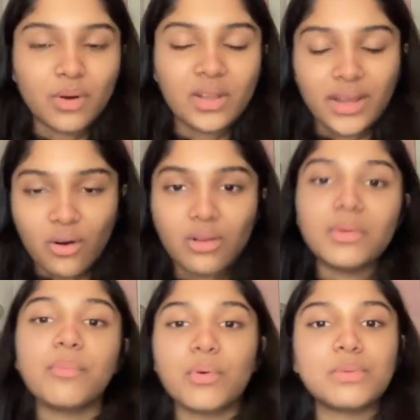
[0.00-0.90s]
or like all
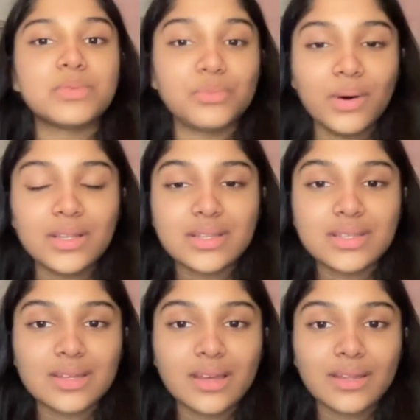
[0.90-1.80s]
my poems,
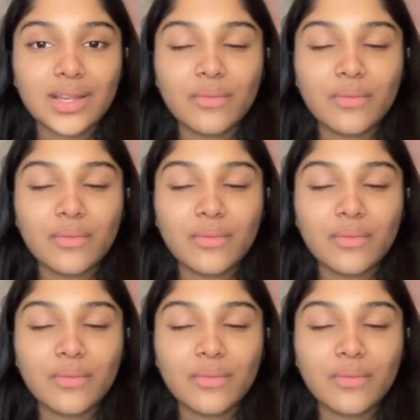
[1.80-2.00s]
once, and then